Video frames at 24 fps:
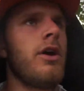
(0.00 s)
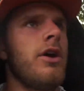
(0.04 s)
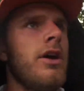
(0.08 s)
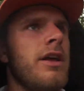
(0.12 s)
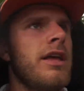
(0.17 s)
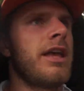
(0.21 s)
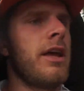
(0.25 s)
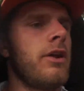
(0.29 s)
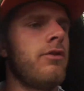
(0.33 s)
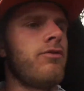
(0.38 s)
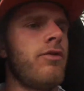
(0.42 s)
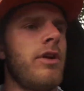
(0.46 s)

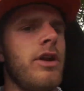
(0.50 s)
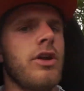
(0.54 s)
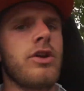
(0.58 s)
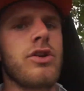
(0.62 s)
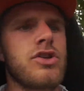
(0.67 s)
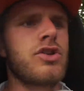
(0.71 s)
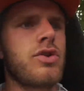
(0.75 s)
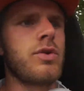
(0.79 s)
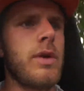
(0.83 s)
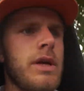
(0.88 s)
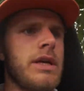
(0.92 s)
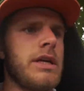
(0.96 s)
getting a really good
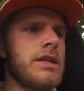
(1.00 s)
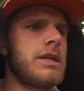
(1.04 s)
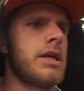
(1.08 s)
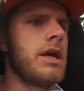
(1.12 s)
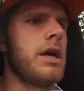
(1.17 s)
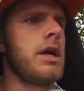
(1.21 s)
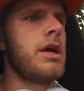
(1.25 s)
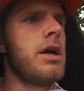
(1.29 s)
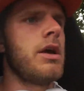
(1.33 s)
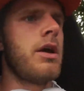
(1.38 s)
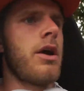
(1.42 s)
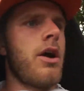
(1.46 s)
squeeze
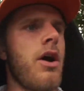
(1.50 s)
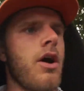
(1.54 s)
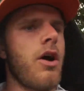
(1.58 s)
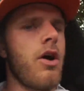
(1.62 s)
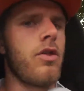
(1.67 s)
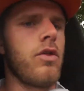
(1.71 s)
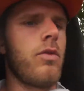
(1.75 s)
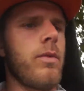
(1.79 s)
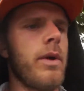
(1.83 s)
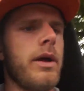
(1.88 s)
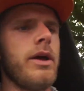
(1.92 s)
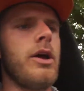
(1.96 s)
on
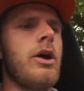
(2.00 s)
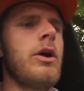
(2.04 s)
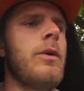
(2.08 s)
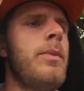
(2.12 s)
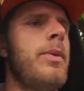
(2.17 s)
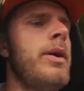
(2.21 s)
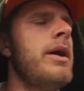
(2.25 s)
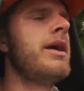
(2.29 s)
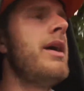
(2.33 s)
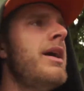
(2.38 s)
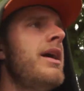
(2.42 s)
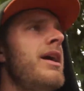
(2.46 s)
the way up
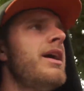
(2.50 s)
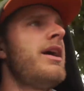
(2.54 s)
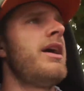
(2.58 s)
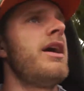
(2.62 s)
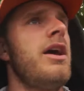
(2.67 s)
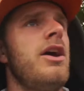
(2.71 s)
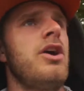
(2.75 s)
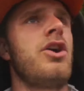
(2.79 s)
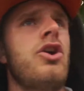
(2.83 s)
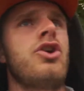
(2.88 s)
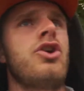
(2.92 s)
and